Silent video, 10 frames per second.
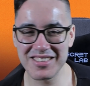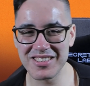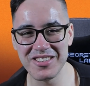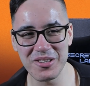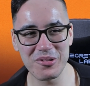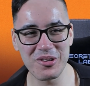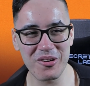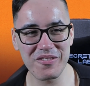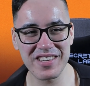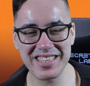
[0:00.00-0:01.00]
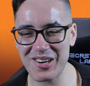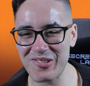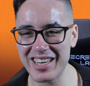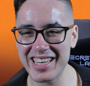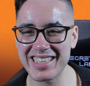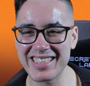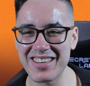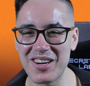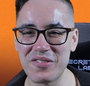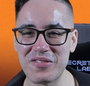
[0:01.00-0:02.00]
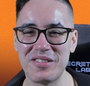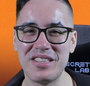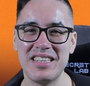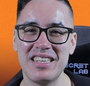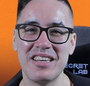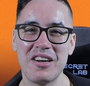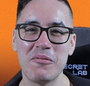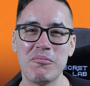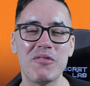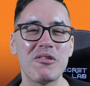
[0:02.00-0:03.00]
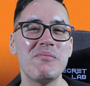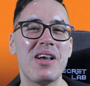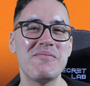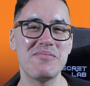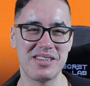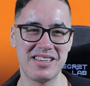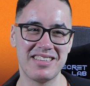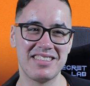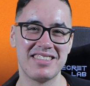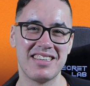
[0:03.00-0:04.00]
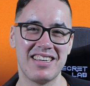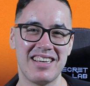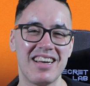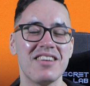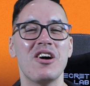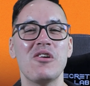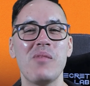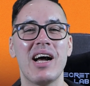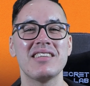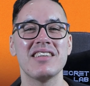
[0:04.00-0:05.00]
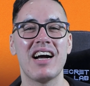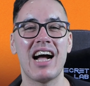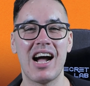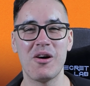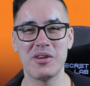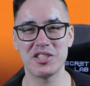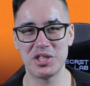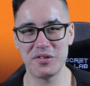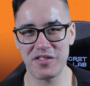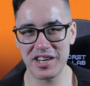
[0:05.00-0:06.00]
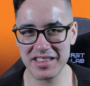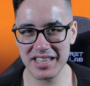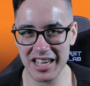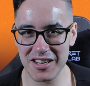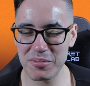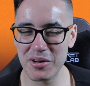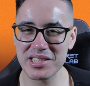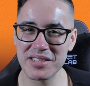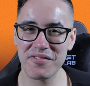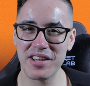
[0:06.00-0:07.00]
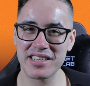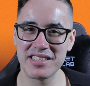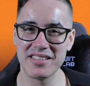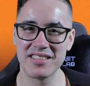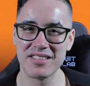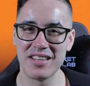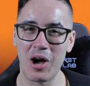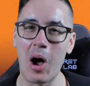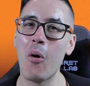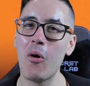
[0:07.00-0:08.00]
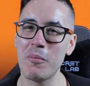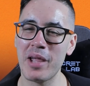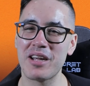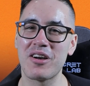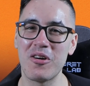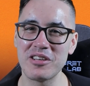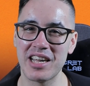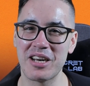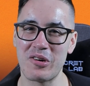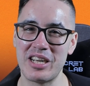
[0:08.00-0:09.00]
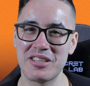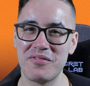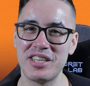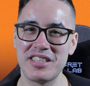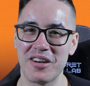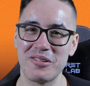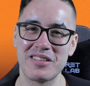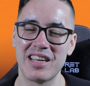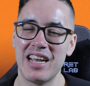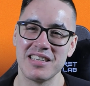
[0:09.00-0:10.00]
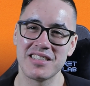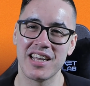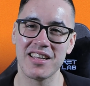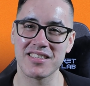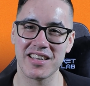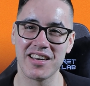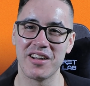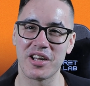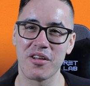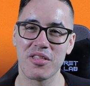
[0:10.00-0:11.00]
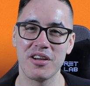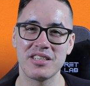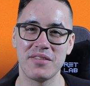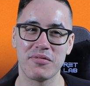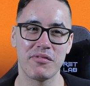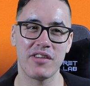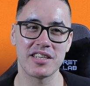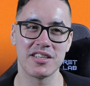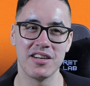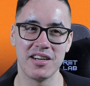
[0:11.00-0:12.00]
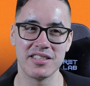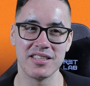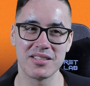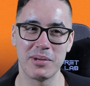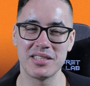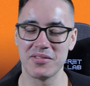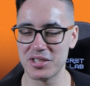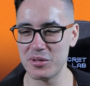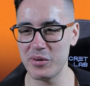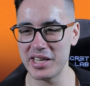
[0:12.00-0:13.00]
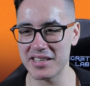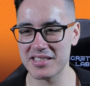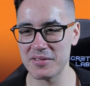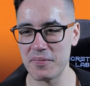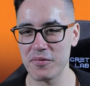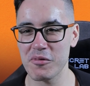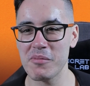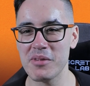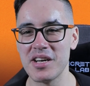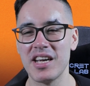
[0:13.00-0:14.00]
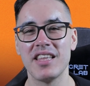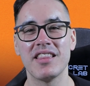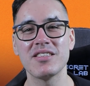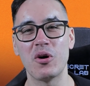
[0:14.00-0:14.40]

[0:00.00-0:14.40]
do non-video related stuff. But remember, no matter how much you fight the Gellerpox Infected or make content creation videos, let's say 33 faction guides in the space of 2 weeks, remember, there's